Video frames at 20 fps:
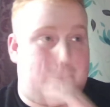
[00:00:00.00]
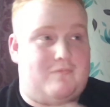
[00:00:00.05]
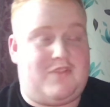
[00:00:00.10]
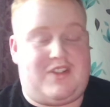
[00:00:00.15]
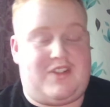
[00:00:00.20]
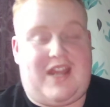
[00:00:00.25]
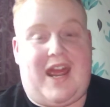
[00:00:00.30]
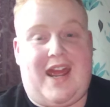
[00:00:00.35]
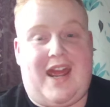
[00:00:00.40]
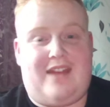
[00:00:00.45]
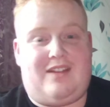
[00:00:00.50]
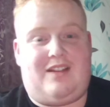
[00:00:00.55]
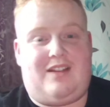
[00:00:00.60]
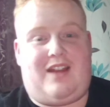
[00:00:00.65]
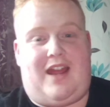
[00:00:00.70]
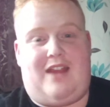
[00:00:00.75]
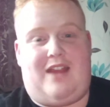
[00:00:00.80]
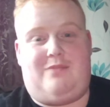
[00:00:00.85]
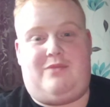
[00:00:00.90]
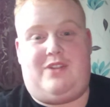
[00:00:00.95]
It's at the
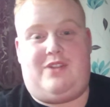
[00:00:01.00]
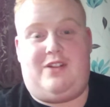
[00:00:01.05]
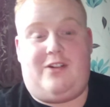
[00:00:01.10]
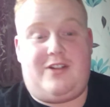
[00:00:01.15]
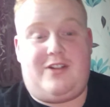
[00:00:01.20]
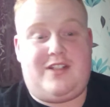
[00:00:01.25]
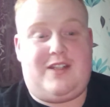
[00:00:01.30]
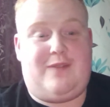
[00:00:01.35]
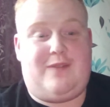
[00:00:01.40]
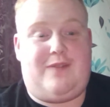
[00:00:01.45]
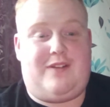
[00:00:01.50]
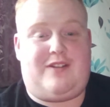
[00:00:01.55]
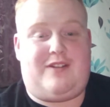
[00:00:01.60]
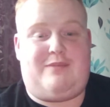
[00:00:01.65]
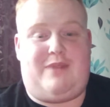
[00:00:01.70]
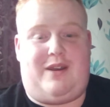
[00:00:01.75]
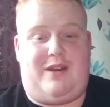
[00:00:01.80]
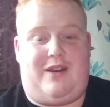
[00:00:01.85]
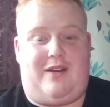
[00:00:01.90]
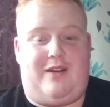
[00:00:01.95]
game, the 95th
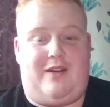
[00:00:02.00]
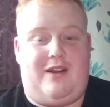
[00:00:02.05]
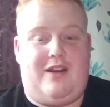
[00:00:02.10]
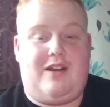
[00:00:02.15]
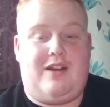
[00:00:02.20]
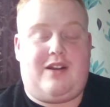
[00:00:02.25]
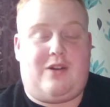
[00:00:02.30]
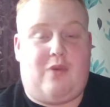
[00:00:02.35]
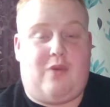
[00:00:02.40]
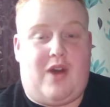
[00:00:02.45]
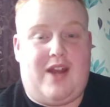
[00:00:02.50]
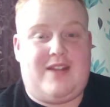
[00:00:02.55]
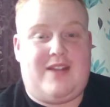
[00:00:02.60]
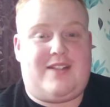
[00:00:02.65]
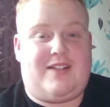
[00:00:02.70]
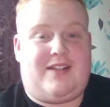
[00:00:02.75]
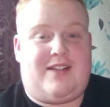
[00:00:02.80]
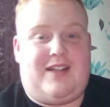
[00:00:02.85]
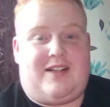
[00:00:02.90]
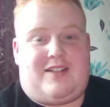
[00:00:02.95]
minute.
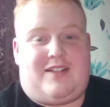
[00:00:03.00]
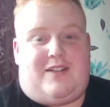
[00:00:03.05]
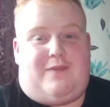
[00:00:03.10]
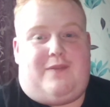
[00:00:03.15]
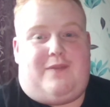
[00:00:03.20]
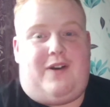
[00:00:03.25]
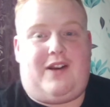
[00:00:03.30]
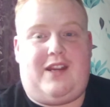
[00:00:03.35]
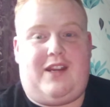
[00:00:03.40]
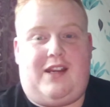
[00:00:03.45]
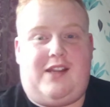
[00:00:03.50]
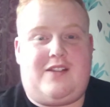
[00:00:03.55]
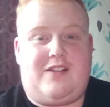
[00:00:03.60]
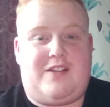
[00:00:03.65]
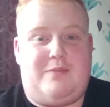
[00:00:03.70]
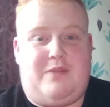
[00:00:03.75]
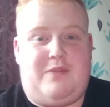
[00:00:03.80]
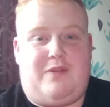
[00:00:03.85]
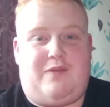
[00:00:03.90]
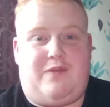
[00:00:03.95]
Guaita kicks it fucking into
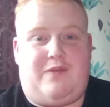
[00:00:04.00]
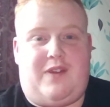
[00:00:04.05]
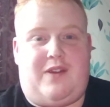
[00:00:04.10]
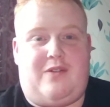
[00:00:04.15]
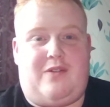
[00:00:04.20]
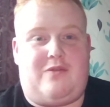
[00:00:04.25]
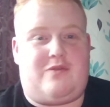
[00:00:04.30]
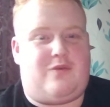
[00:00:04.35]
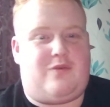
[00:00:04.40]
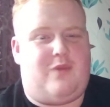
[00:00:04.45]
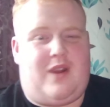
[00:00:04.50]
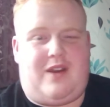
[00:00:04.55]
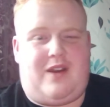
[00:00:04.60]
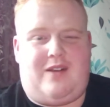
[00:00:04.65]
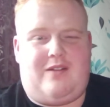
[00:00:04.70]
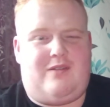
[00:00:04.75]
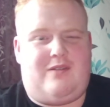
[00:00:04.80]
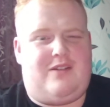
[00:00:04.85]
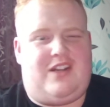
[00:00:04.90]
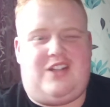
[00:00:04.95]
midfield
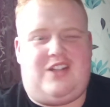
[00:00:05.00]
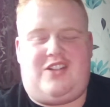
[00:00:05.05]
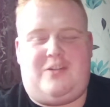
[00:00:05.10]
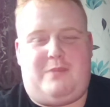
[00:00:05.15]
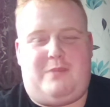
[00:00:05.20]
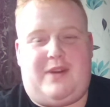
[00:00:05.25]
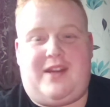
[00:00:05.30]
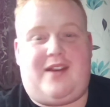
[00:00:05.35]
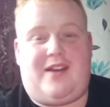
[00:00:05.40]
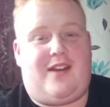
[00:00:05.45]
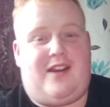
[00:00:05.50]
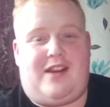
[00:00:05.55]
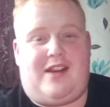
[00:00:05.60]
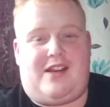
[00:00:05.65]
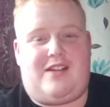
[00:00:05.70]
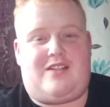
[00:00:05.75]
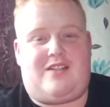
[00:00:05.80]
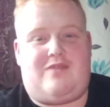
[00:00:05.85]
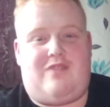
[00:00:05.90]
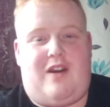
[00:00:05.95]
when he should be kicking it
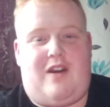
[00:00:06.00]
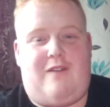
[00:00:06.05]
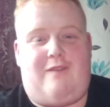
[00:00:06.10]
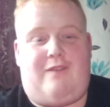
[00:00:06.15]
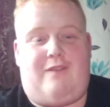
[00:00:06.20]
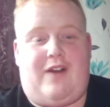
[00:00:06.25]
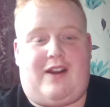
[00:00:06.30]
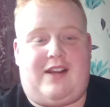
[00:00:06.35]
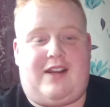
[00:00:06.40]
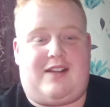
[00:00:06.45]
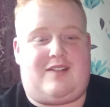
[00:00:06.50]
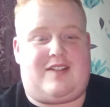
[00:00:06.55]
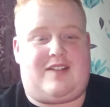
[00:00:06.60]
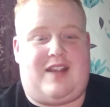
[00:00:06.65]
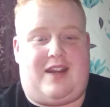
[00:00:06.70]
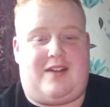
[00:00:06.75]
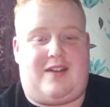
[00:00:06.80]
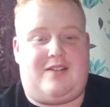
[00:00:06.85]
into row fucking Z